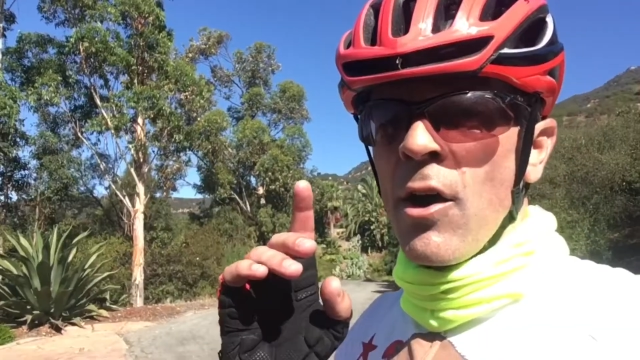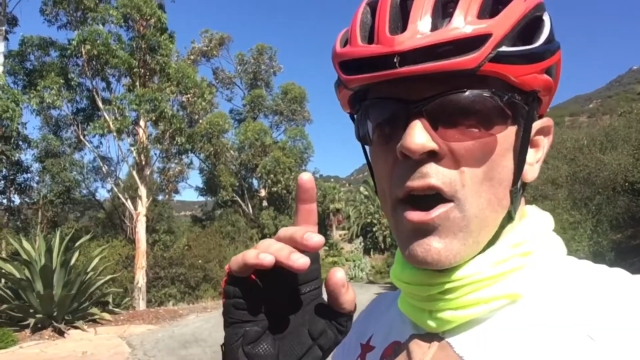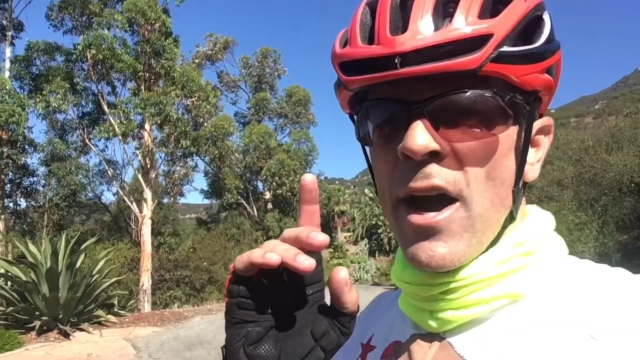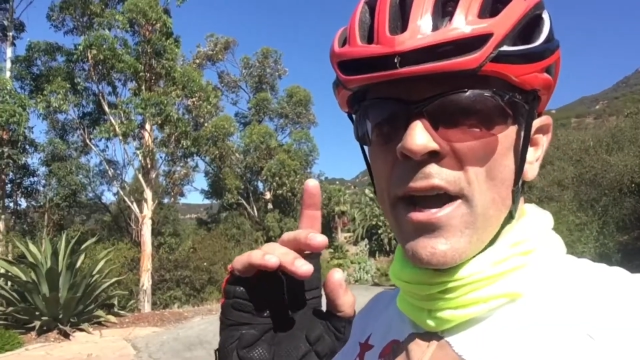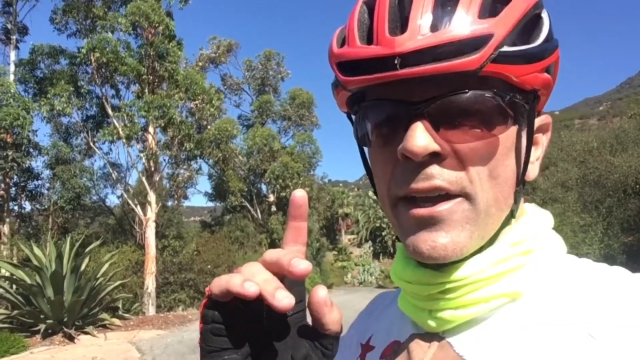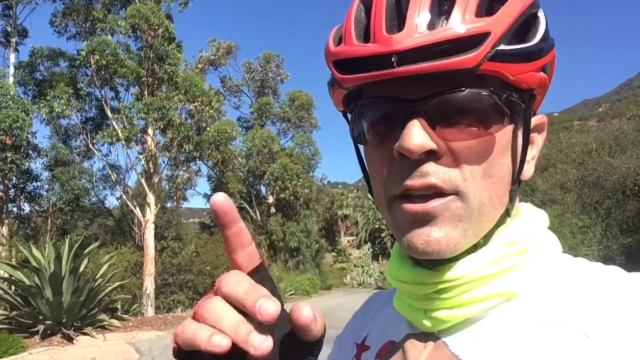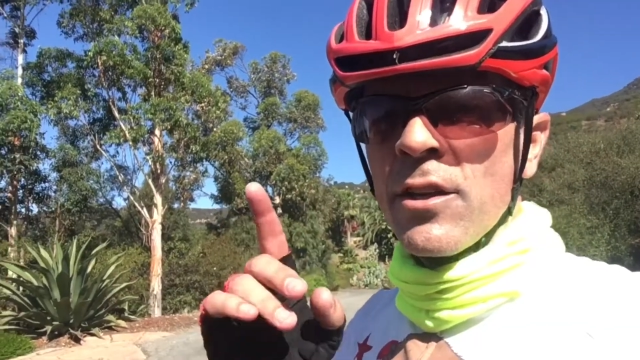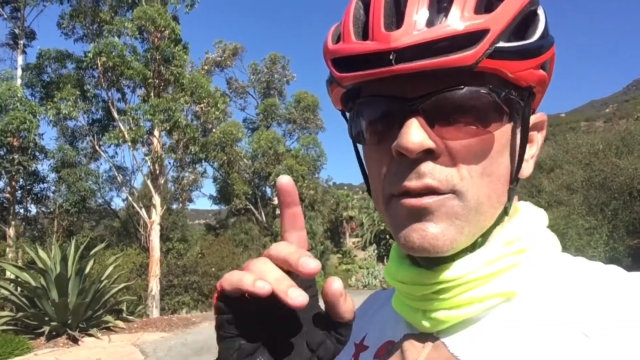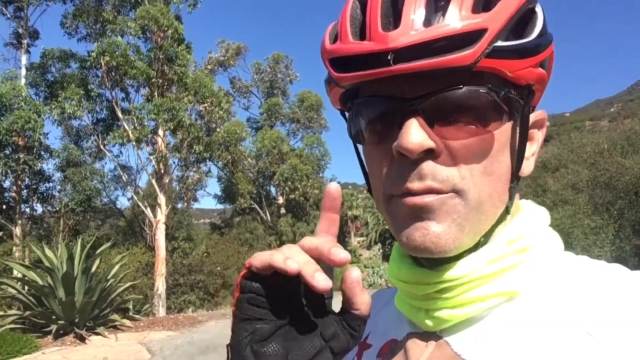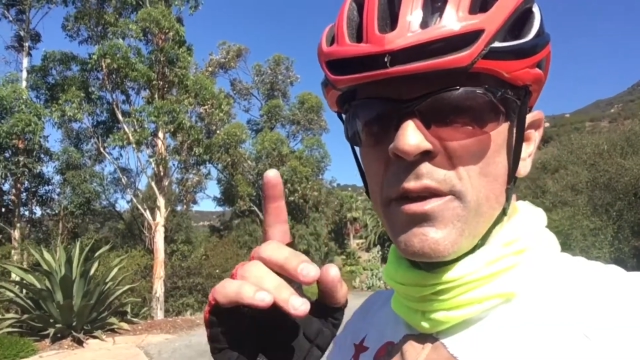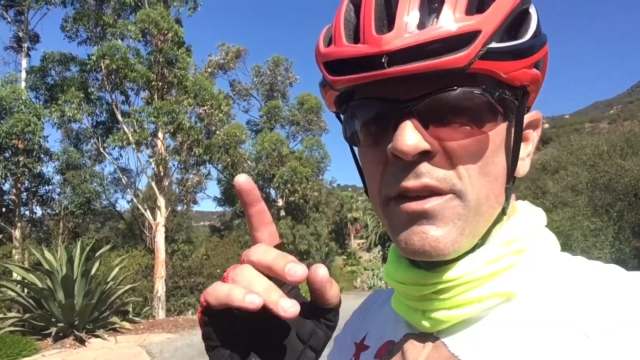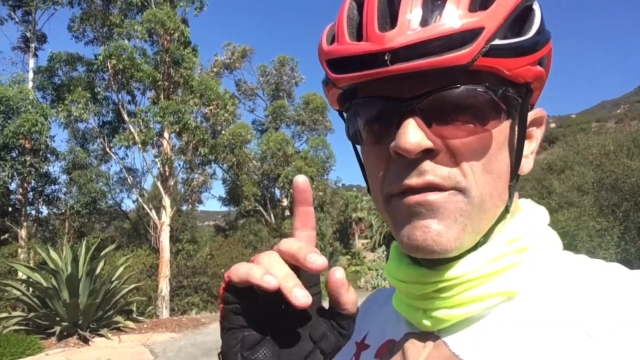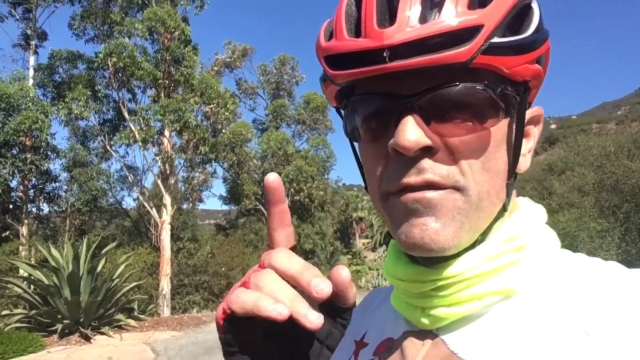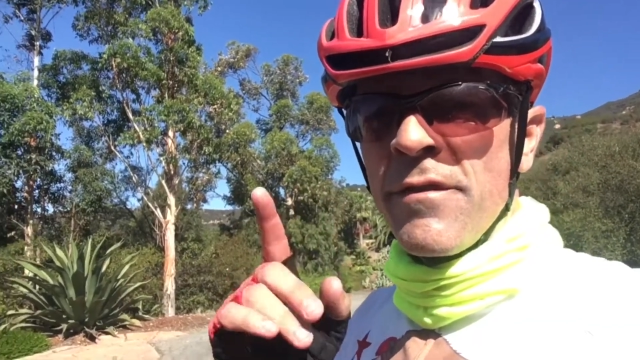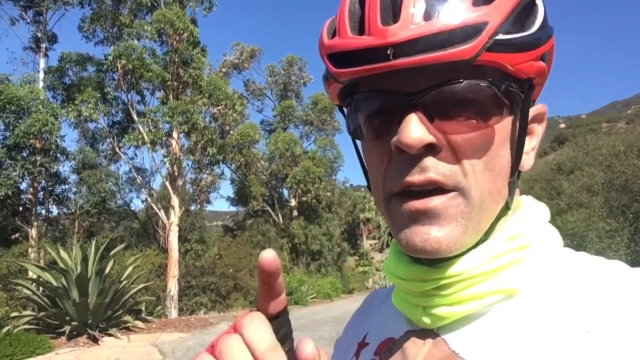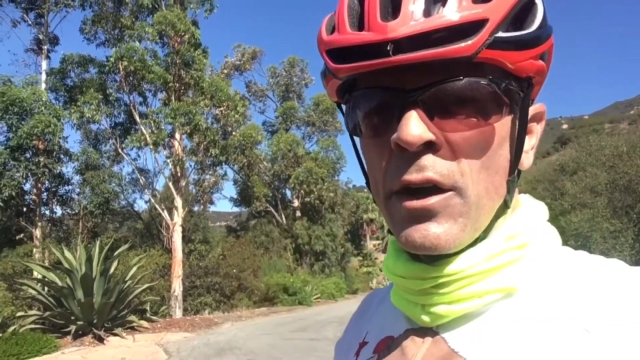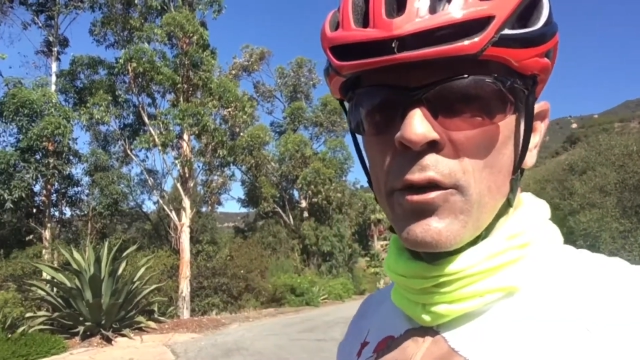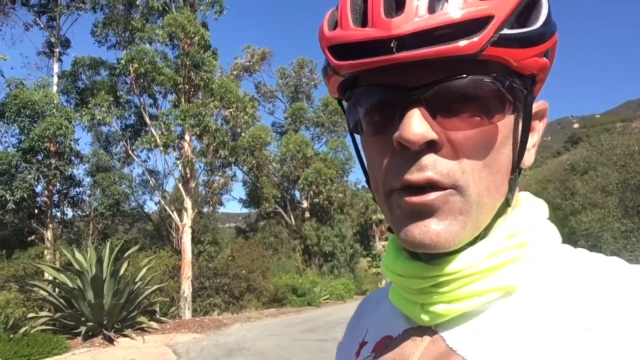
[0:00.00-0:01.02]
I could be
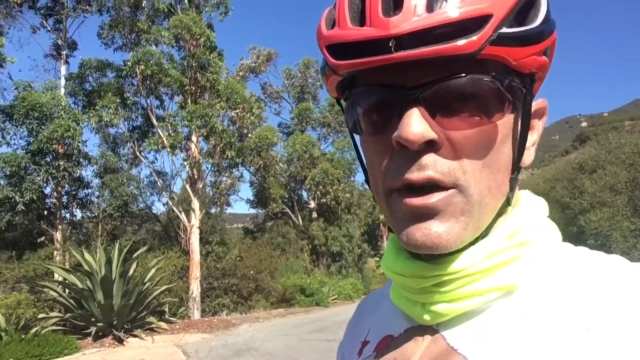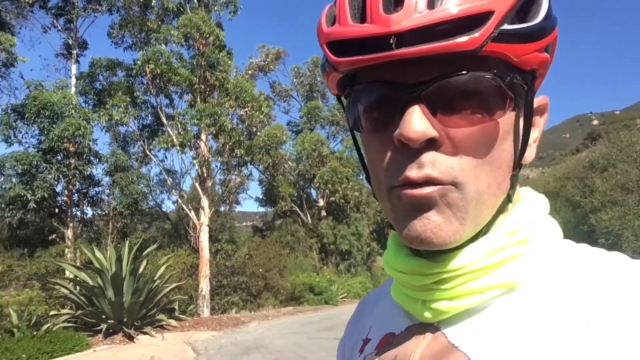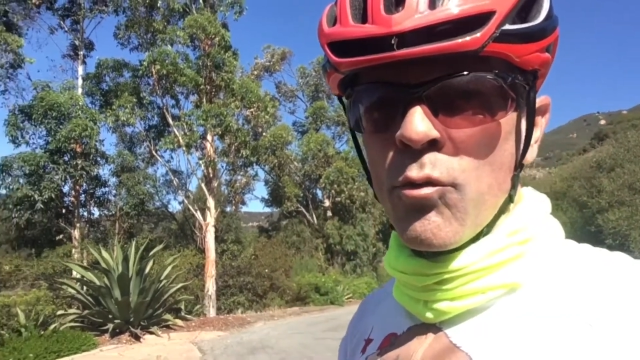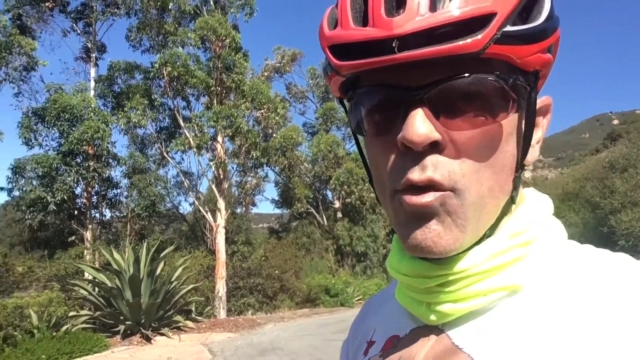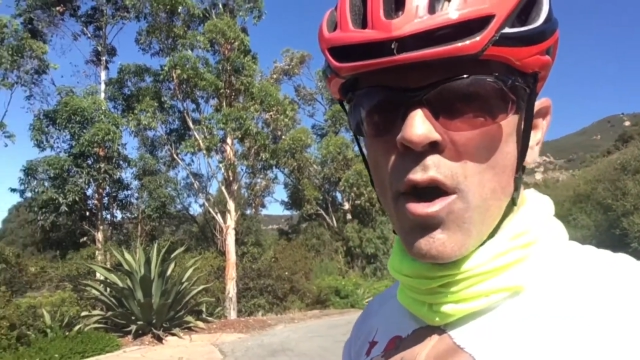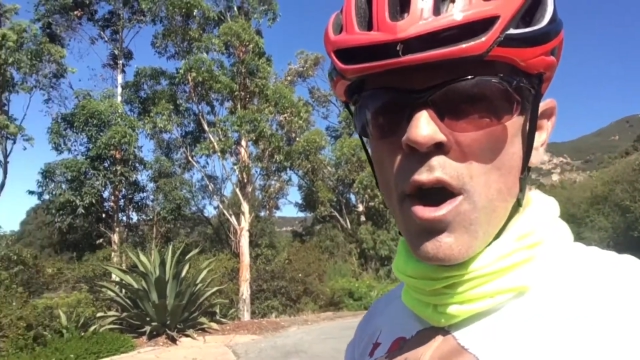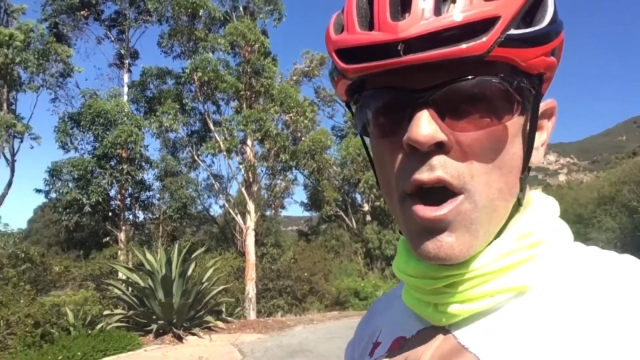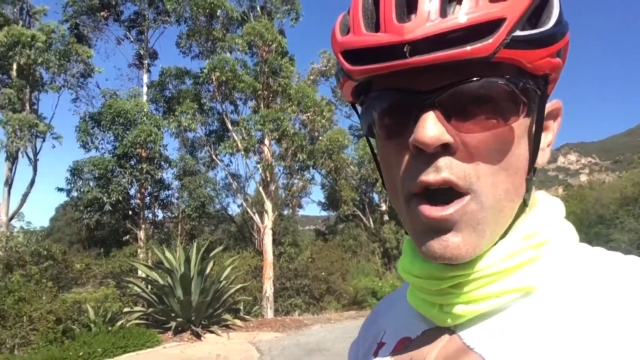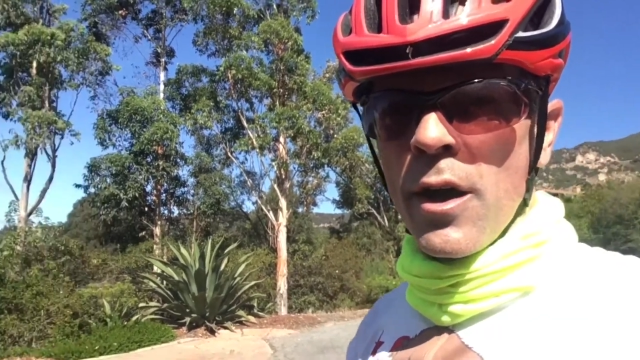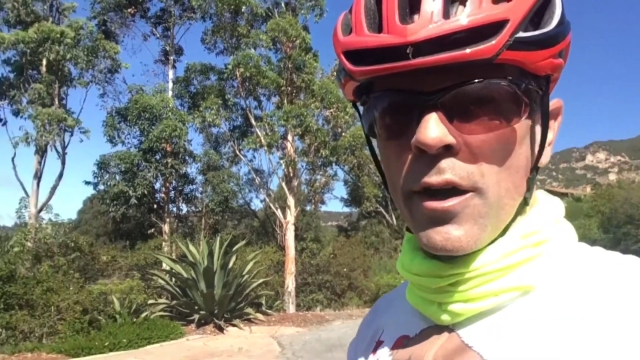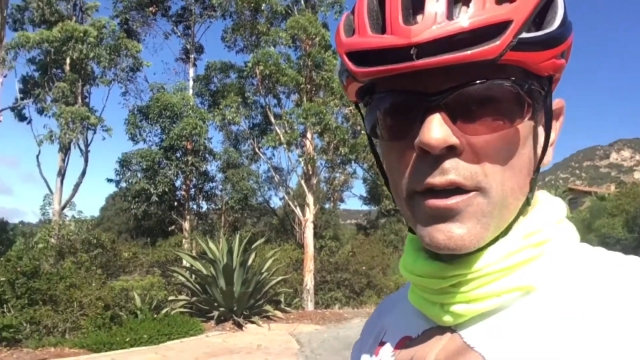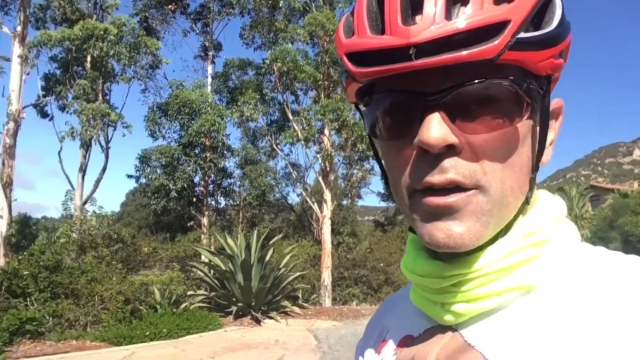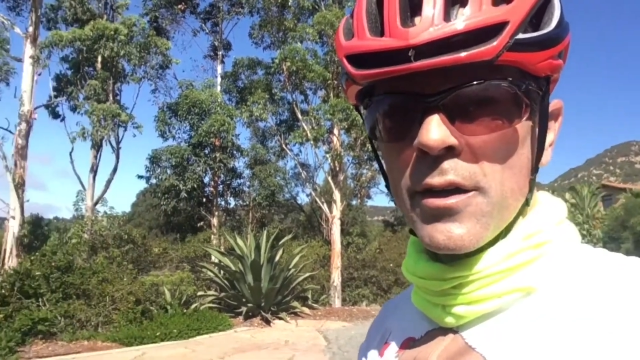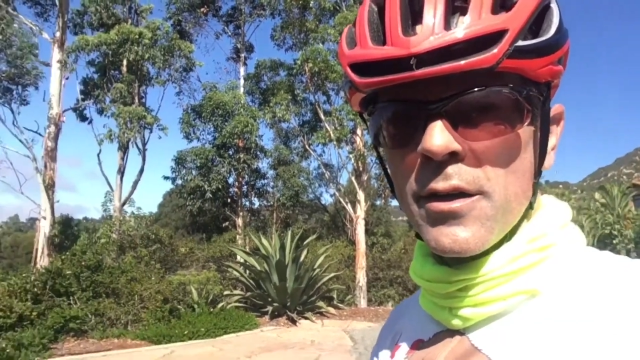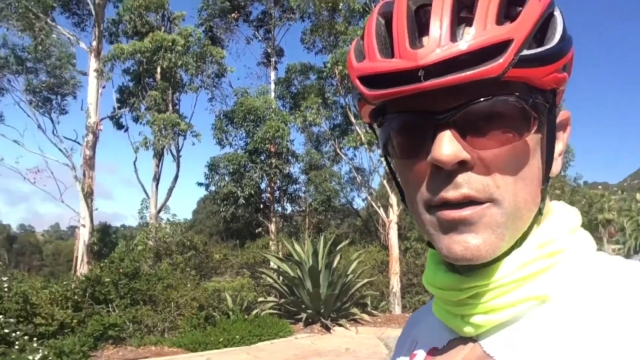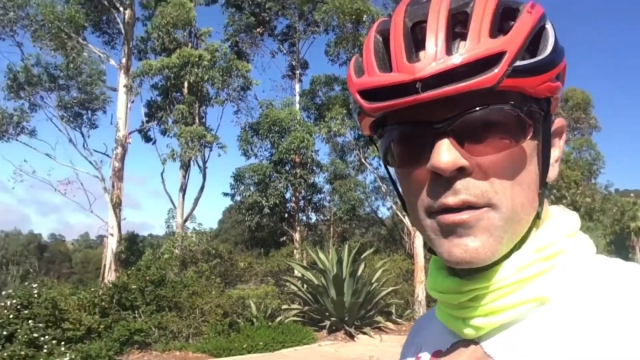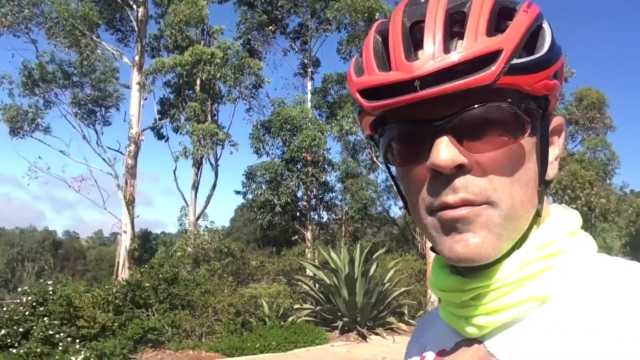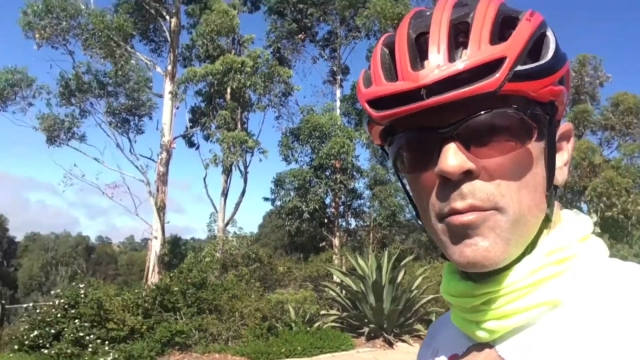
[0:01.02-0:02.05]
very wrong,
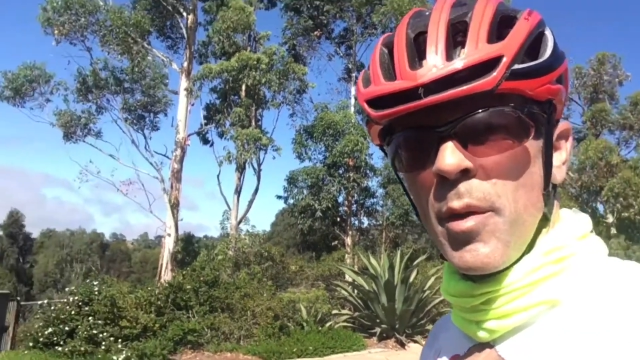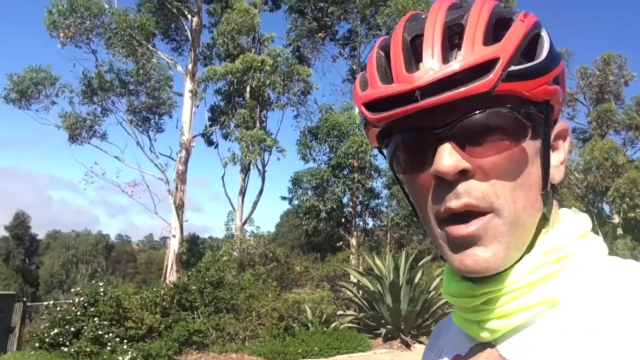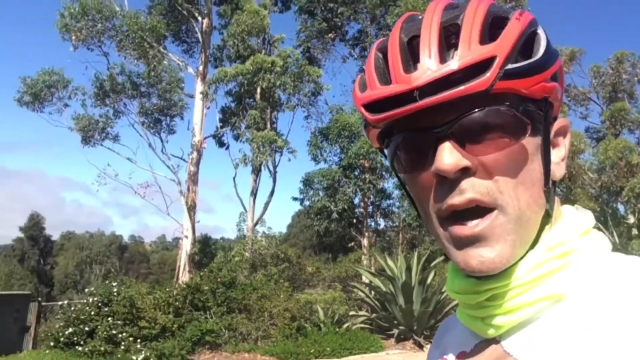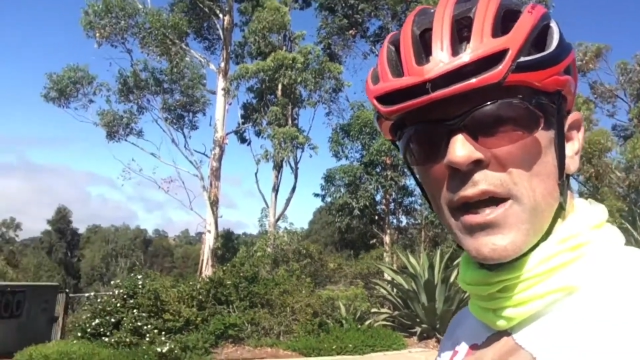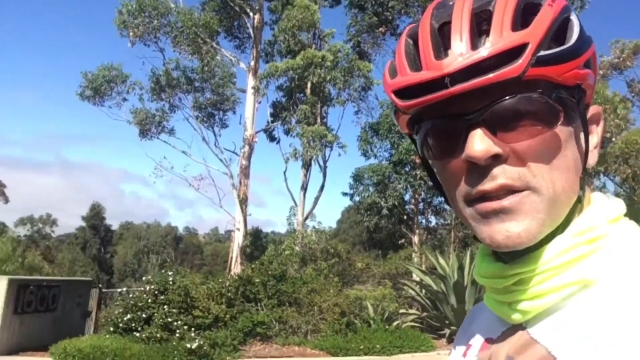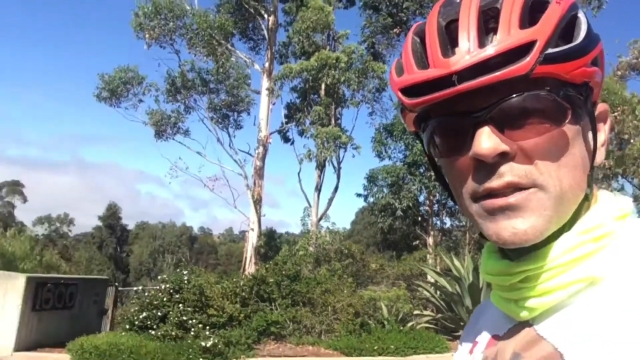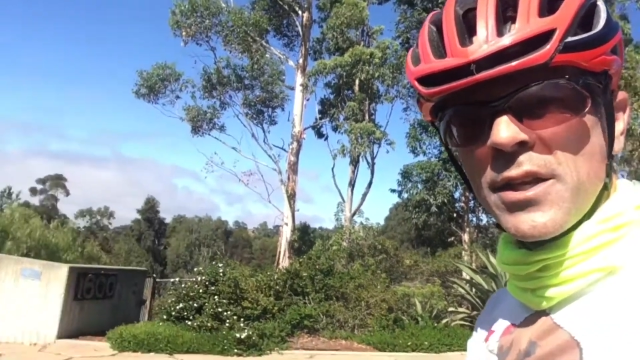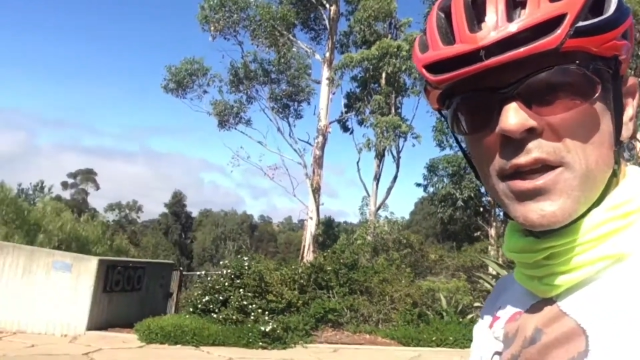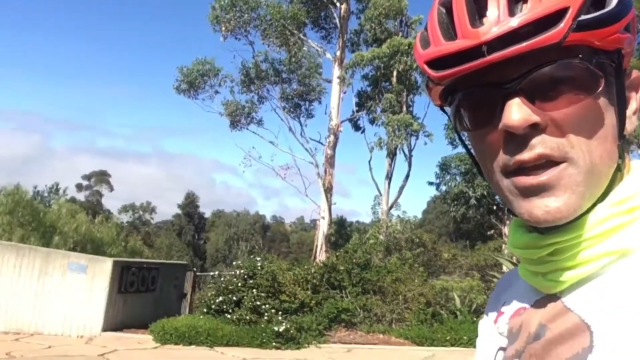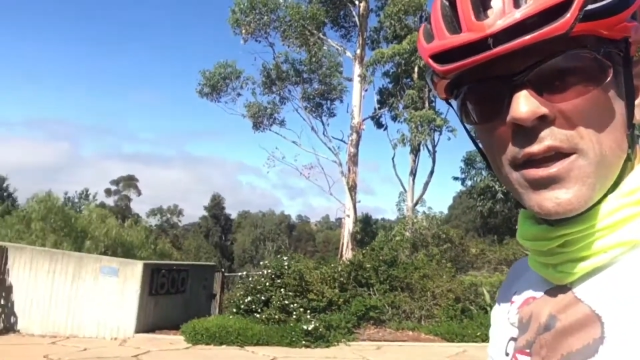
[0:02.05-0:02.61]
but